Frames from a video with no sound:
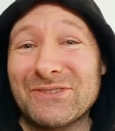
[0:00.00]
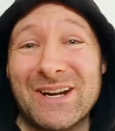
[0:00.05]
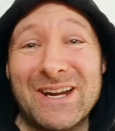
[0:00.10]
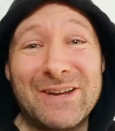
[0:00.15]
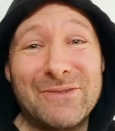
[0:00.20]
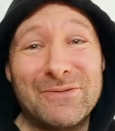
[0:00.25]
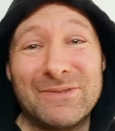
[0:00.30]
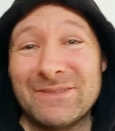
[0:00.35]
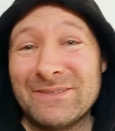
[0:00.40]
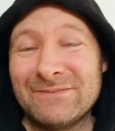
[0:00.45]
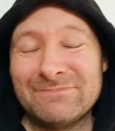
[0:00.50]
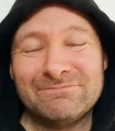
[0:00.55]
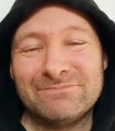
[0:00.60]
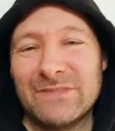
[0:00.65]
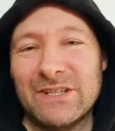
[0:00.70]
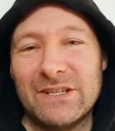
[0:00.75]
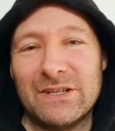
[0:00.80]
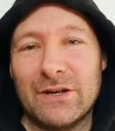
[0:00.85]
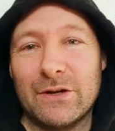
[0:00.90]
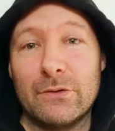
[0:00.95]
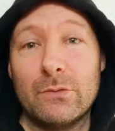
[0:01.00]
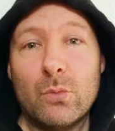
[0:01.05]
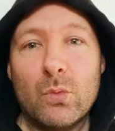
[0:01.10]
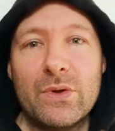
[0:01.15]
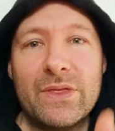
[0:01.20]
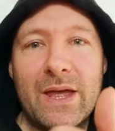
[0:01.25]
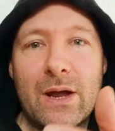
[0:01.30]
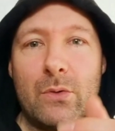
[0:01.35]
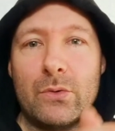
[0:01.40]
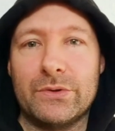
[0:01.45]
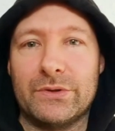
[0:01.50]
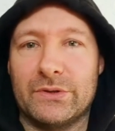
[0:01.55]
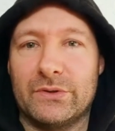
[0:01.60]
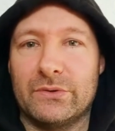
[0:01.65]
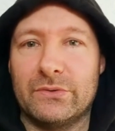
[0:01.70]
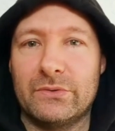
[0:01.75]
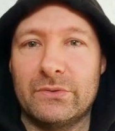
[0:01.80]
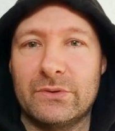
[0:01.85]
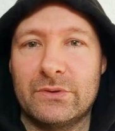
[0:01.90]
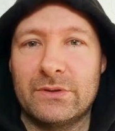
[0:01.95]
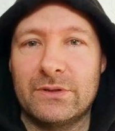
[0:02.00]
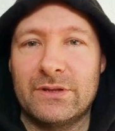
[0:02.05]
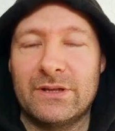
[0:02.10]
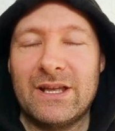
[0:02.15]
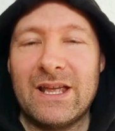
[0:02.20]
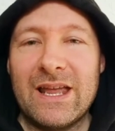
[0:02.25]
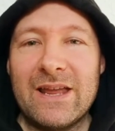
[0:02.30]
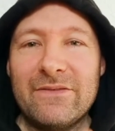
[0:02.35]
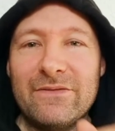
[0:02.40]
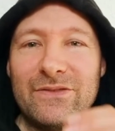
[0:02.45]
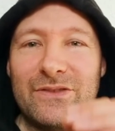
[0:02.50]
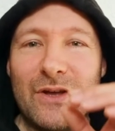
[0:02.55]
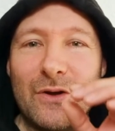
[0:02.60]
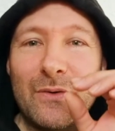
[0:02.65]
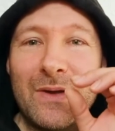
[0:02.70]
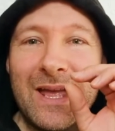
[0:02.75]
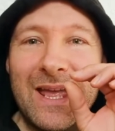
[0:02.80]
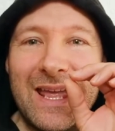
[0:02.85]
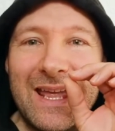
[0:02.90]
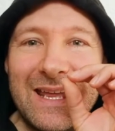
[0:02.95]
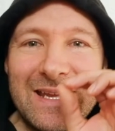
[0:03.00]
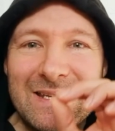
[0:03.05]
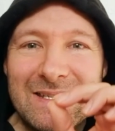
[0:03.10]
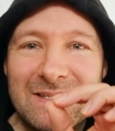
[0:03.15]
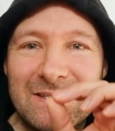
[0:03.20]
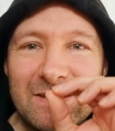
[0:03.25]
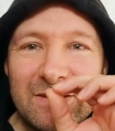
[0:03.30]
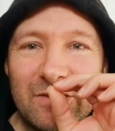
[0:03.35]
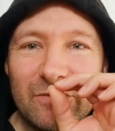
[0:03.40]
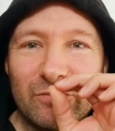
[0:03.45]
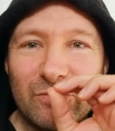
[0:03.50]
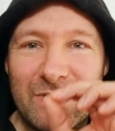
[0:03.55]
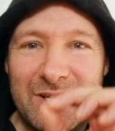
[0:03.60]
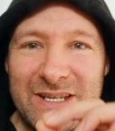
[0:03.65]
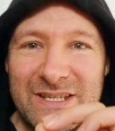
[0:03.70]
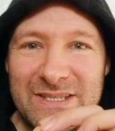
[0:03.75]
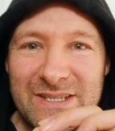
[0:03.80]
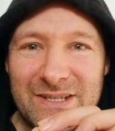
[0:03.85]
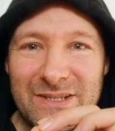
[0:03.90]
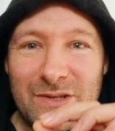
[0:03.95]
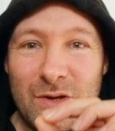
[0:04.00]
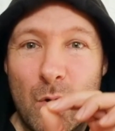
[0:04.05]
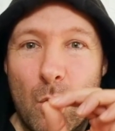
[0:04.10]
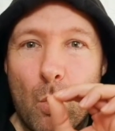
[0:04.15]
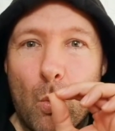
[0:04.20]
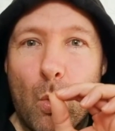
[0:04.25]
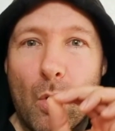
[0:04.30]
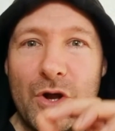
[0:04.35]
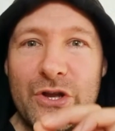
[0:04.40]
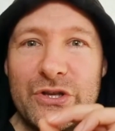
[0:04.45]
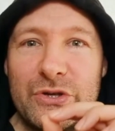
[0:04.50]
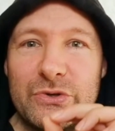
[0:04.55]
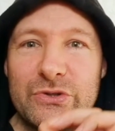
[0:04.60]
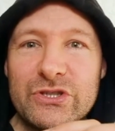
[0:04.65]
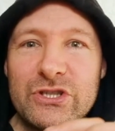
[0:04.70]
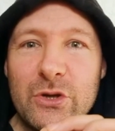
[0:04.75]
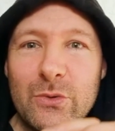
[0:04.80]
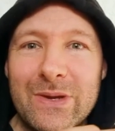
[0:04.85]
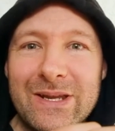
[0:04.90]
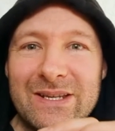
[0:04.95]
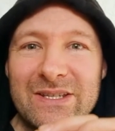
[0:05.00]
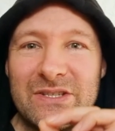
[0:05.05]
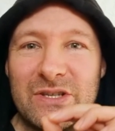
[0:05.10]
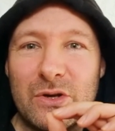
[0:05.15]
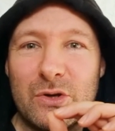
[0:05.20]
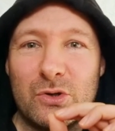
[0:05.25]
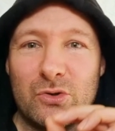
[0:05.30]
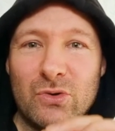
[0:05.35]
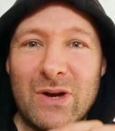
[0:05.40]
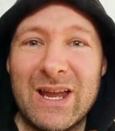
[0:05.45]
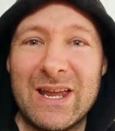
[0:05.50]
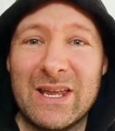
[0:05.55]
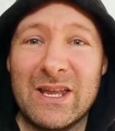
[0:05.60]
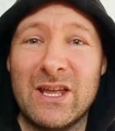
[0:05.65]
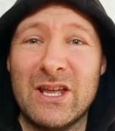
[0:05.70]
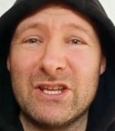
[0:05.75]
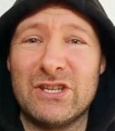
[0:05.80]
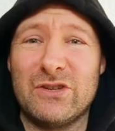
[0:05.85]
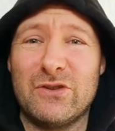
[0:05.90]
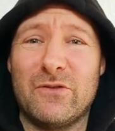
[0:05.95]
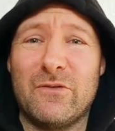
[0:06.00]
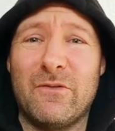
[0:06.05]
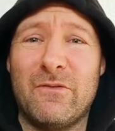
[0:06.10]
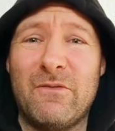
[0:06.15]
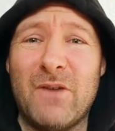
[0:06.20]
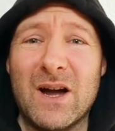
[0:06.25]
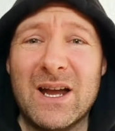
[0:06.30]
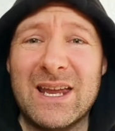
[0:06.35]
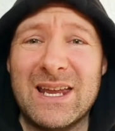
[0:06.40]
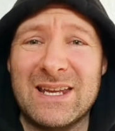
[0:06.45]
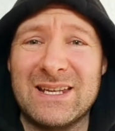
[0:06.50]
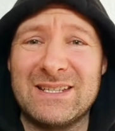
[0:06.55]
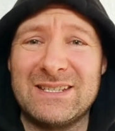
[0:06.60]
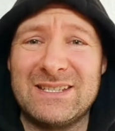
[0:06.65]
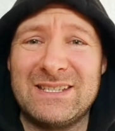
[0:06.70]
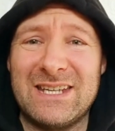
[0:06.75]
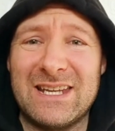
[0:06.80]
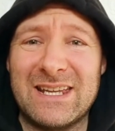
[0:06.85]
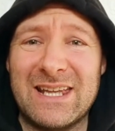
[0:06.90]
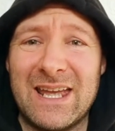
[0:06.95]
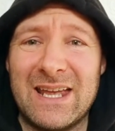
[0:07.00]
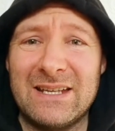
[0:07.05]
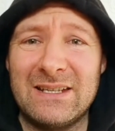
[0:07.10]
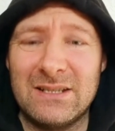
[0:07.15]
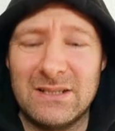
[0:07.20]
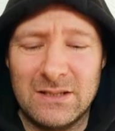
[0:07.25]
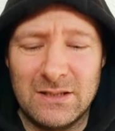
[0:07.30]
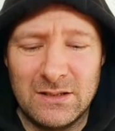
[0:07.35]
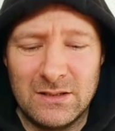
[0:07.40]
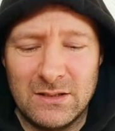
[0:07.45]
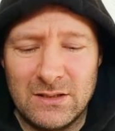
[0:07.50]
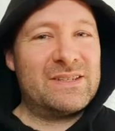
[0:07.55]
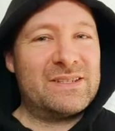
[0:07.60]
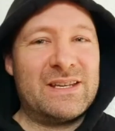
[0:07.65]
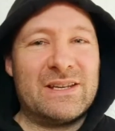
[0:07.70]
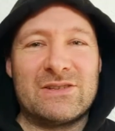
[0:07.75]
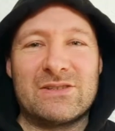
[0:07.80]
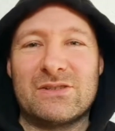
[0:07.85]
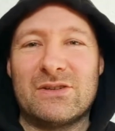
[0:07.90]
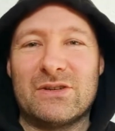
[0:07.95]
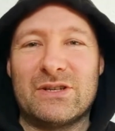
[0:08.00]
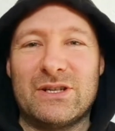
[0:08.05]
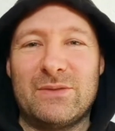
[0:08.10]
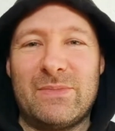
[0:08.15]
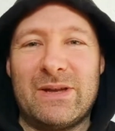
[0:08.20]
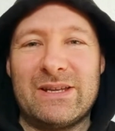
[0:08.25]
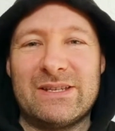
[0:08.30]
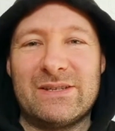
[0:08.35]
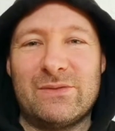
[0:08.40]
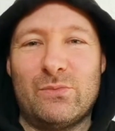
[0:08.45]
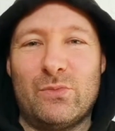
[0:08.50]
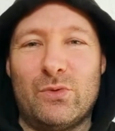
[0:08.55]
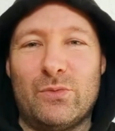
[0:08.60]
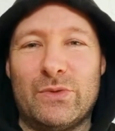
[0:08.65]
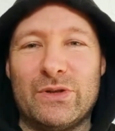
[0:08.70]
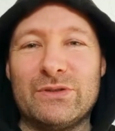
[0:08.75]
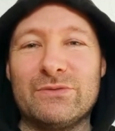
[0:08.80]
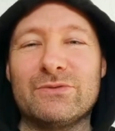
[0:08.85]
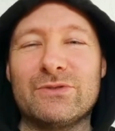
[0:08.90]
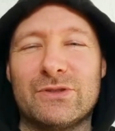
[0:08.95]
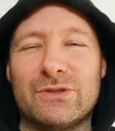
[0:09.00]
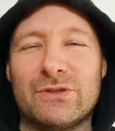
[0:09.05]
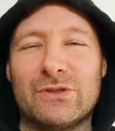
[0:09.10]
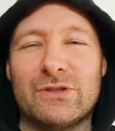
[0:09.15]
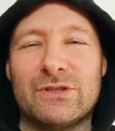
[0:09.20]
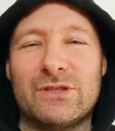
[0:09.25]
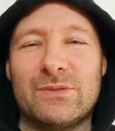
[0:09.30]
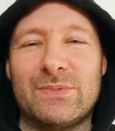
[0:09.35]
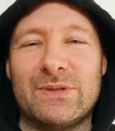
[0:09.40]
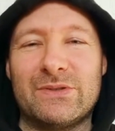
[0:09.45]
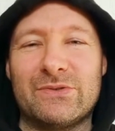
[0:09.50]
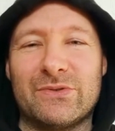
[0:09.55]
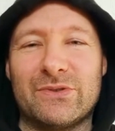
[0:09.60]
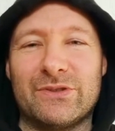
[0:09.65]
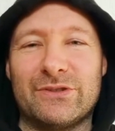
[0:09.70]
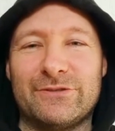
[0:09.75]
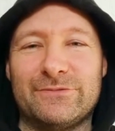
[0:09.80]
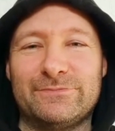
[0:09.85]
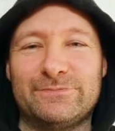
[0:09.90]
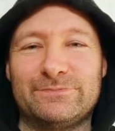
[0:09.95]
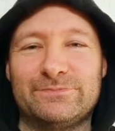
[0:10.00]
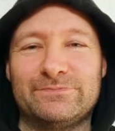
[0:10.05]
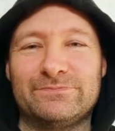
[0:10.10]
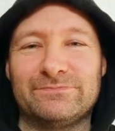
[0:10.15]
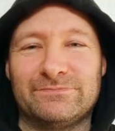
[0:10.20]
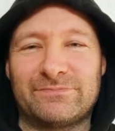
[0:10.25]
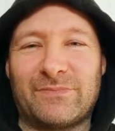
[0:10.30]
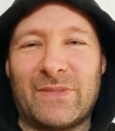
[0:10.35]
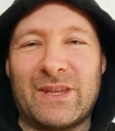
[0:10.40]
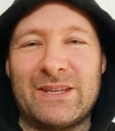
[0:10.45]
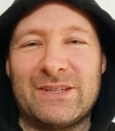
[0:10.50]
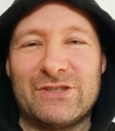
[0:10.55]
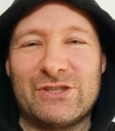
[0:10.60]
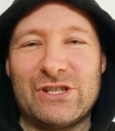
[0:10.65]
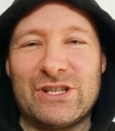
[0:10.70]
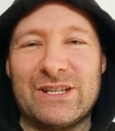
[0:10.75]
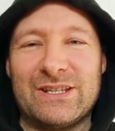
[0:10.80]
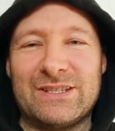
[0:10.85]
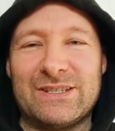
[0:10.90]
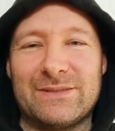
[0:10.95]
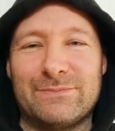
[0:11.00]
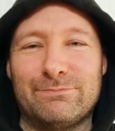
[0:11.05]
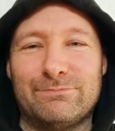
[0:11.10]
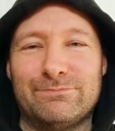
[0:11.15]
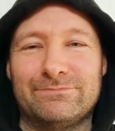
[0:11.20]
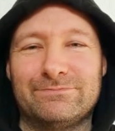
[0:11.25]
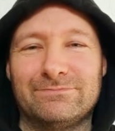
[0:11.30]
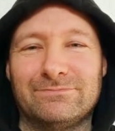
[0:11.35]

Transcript: great, you know, without you. Even though he's the reason why you're doing so great, you fucking dickhead. Sounds like an amazing woman. Too good to be true. She is.